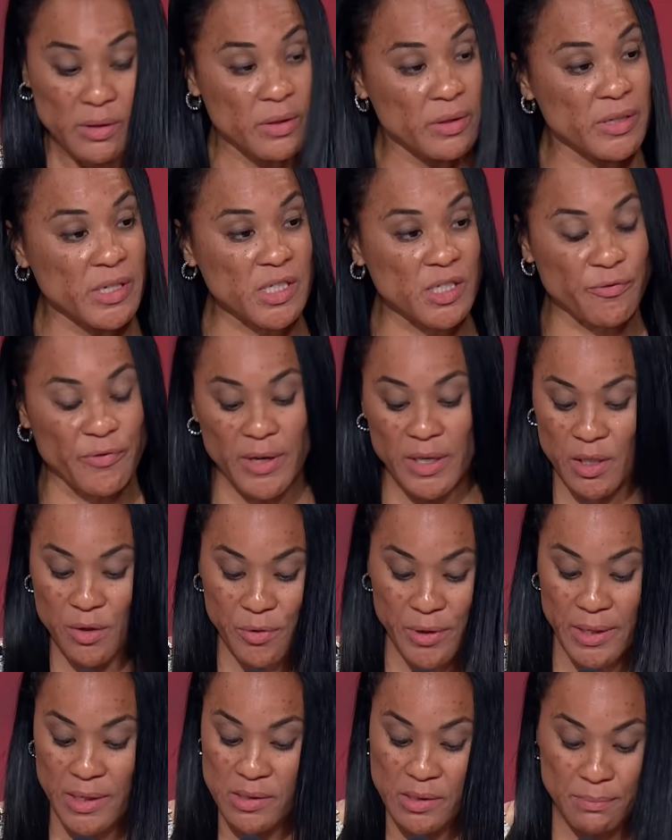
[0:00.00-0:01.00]
This
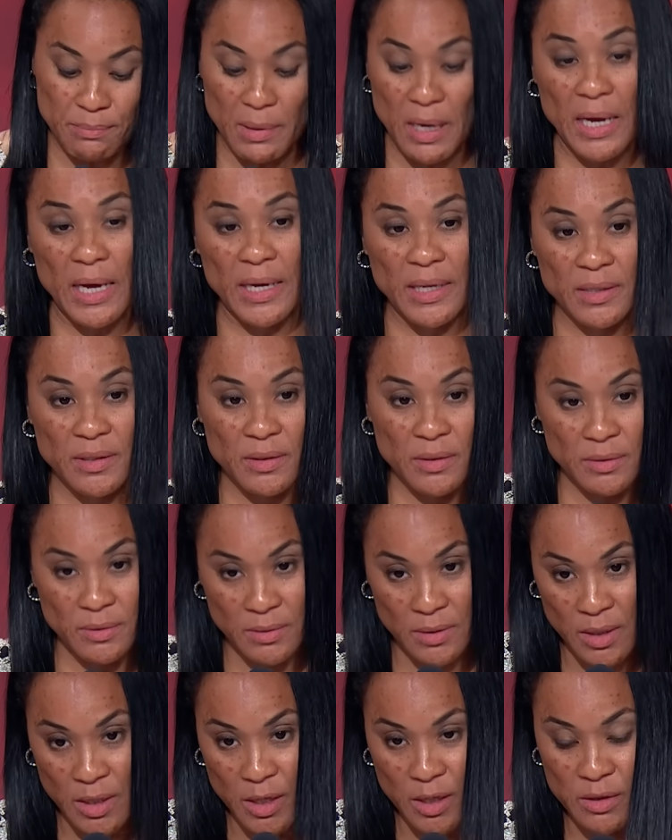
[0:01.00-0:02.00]
victory isn't mine.
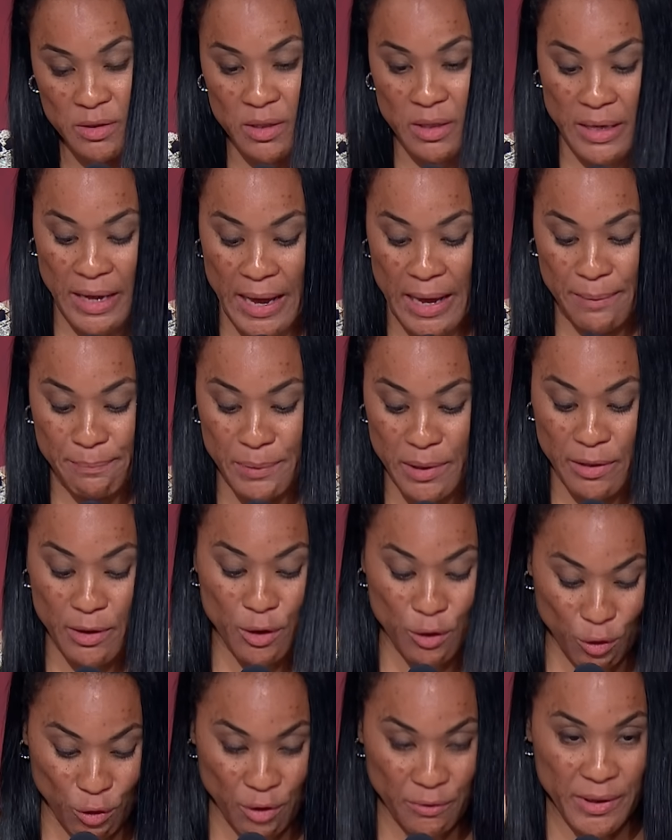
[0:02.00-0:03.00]
To God be the
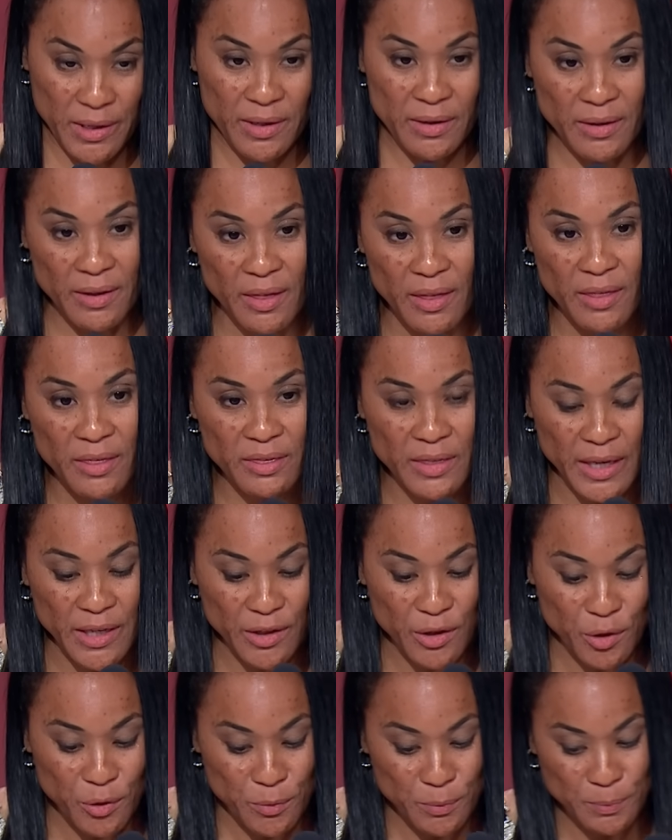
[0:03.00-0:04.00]
glory.
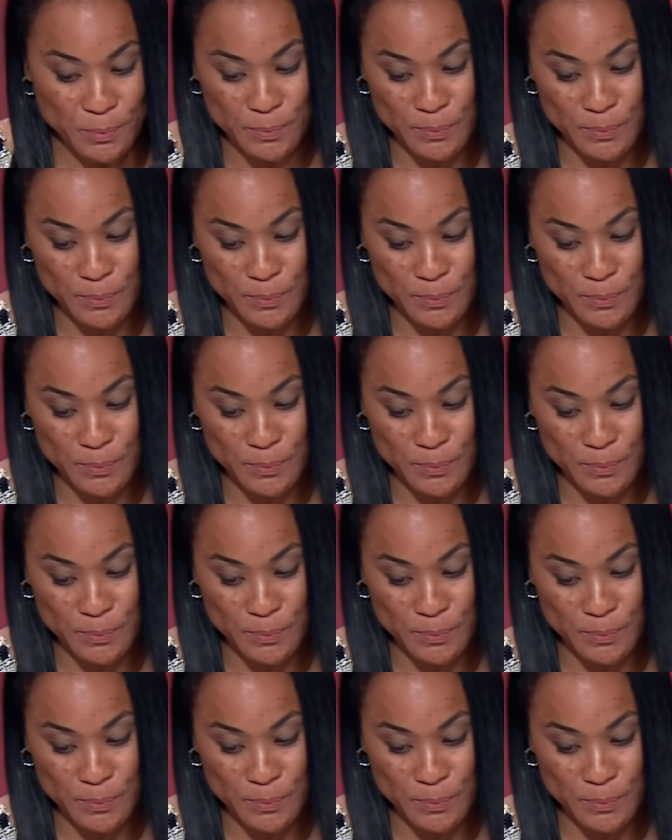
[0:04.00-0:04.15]
Thank you.